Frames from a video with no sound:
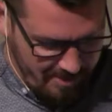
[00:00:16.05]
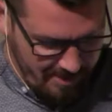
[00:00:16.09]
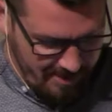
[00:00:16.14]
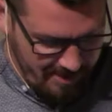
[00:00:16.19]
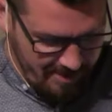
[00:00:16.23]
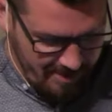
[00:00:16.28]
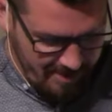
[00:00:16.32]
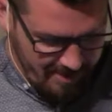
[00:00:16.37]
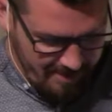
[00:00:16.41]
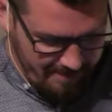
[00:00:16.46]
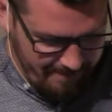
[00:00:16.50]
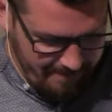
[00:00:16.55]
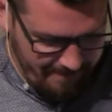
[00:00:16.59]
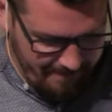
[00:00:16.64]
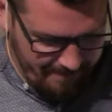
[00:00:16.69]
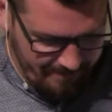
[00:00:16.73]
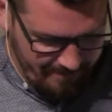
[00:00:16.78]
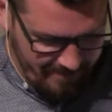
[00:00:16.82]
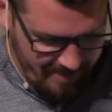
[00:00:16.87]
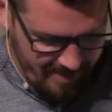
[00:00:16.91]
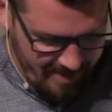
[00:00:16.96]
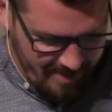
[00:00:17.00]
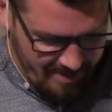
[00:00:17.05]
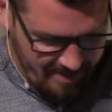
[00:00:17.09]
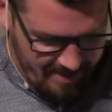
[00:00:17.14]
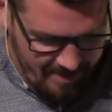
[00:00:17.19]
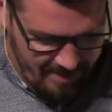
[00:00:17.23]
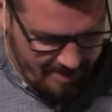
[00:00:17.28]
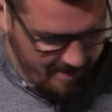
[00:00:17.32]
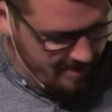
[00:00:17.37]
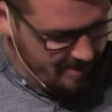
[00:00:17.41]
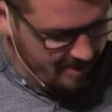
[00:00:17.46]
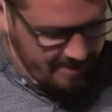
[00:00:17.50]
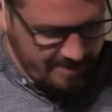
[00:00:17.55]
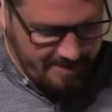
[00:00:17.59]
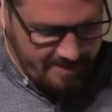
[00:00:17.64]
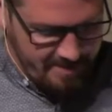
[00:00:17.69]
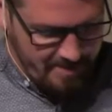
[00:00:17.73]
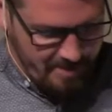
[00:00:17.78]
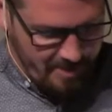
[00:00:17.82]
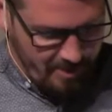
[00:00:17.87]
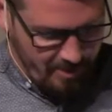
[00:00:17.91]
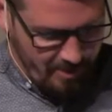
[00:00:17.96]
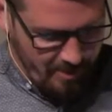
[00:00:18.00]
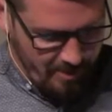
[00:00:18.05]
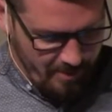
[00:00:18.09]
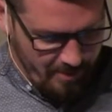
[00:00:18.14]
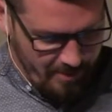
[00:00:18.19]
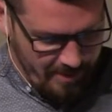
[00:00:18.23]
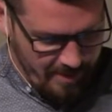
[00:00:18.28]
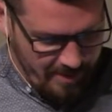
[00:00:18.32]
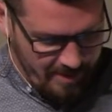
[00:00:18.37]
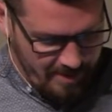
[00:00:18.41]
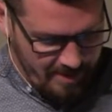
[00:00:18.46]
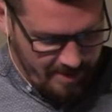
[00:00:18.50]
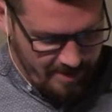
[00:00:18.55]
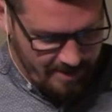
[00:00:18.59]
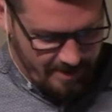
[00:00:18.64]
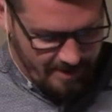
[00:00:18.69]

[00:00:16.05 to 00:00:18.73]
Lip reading: like that. This has been a weird week.